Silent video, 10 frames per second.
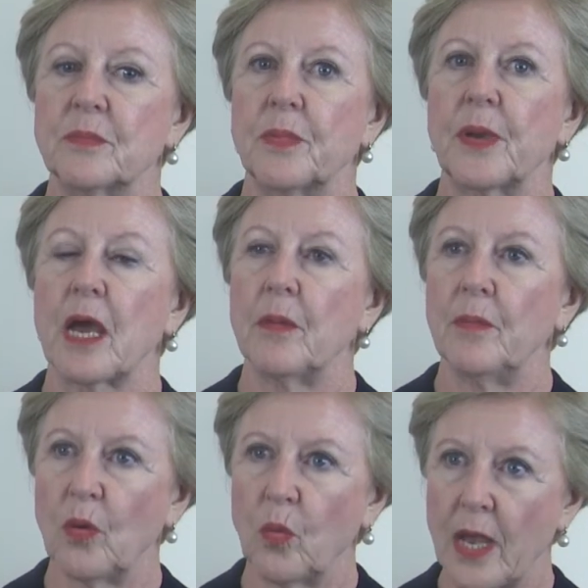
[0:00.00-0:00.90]

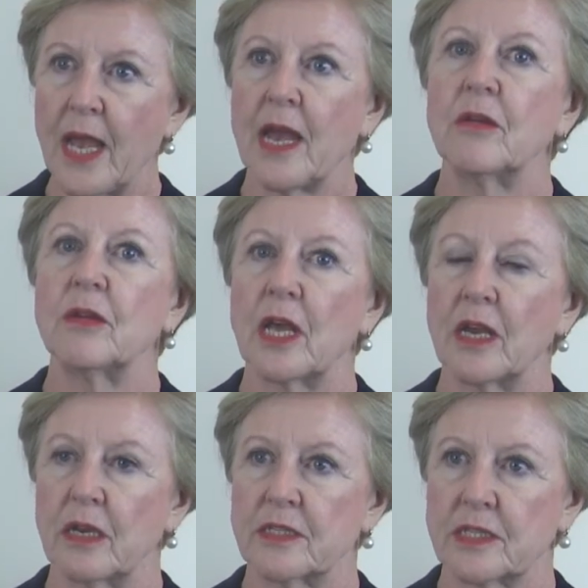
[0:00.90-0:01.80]
become aware
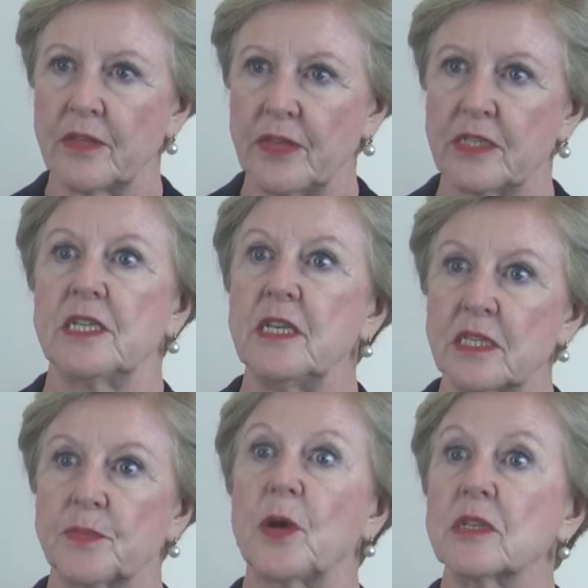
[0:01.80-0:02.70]
and they see
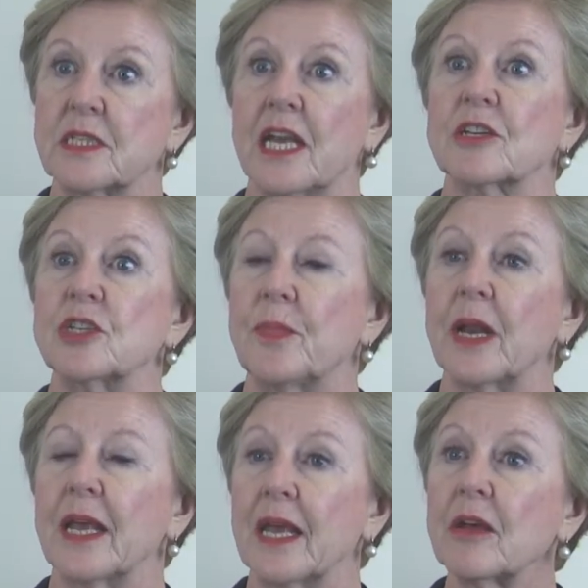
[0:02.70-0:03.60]
this policy actually
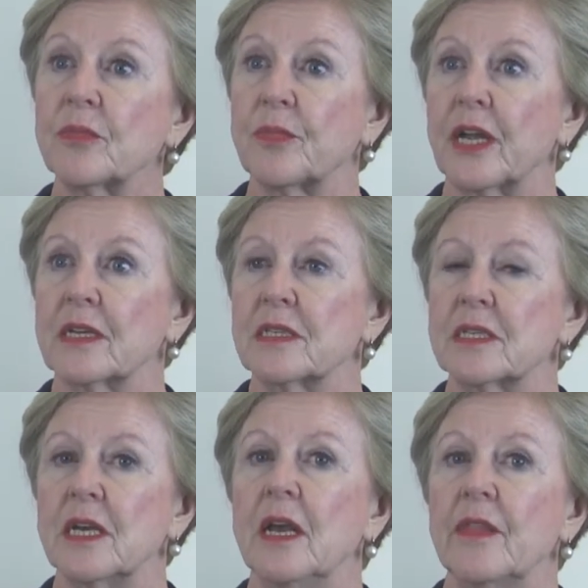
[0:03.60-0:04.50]
playing out in practice,